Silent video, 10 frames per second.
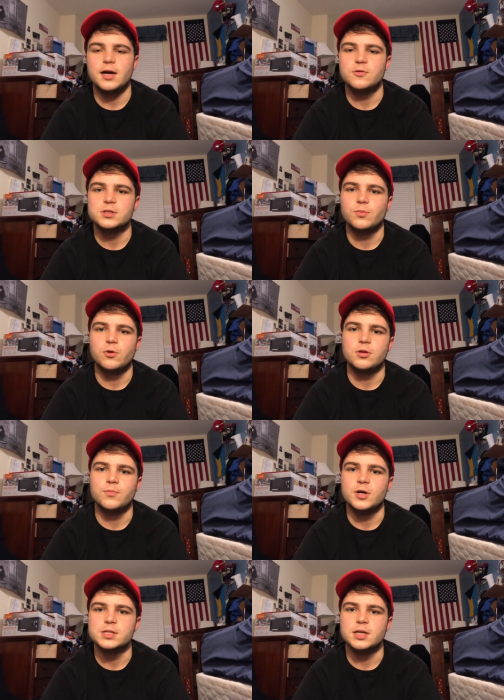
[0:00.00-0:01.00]
don't support the
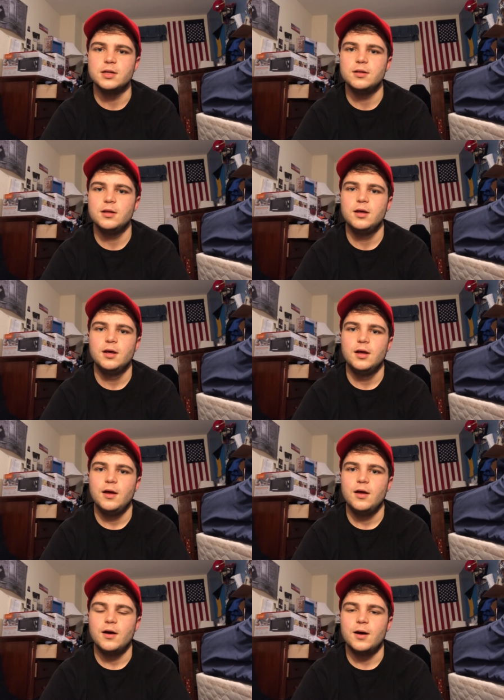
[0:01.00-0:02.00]
president.
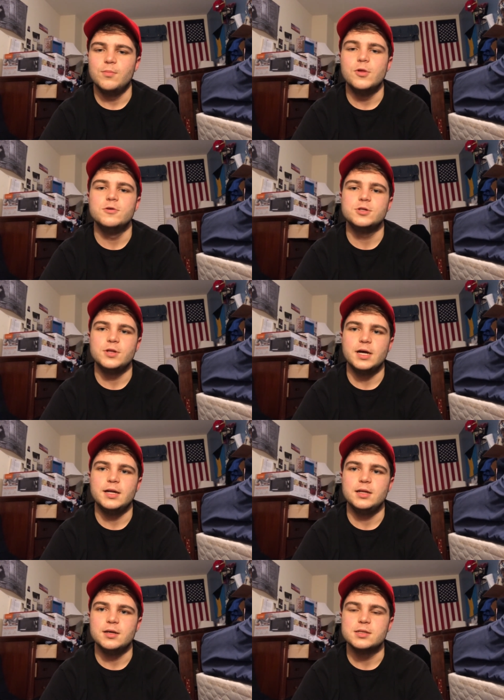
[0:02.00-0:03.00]
Um, those are the
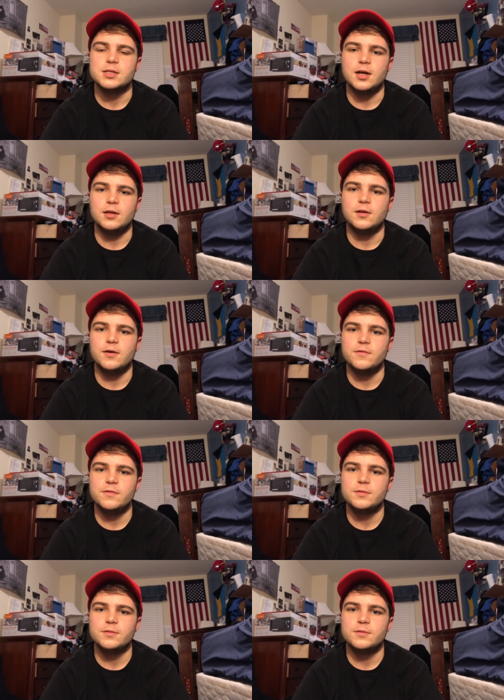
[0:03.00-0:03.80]
ideas that I love.